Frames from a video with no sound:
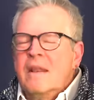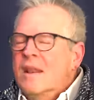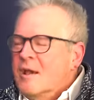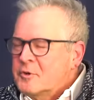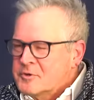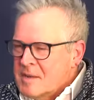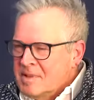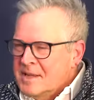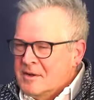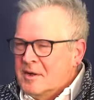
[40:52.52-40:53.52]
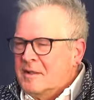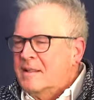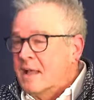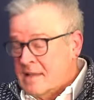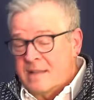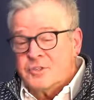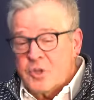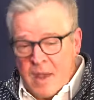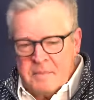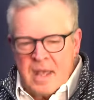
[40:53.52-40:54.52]
no trouble at all. Uh, and
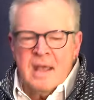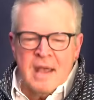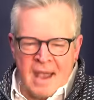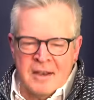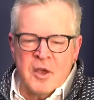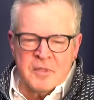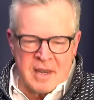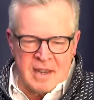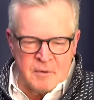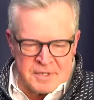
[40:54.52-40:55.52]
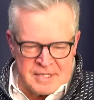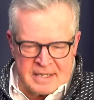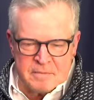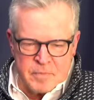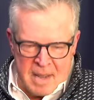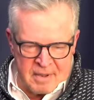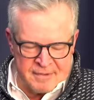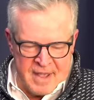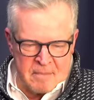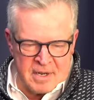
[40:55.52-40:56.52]
so I'm, I know that he was uh, probably
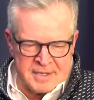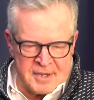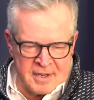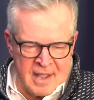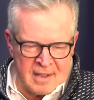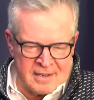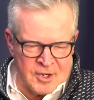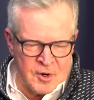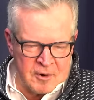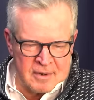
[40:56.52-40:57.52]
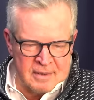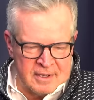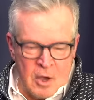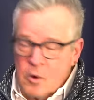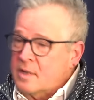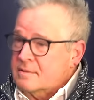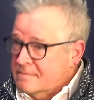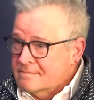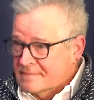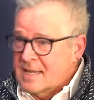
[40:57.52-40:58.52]
fabulous at, at your yoga
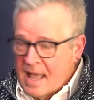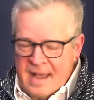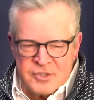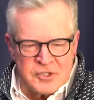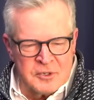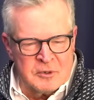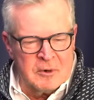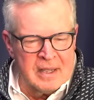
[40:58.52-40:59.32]
class too,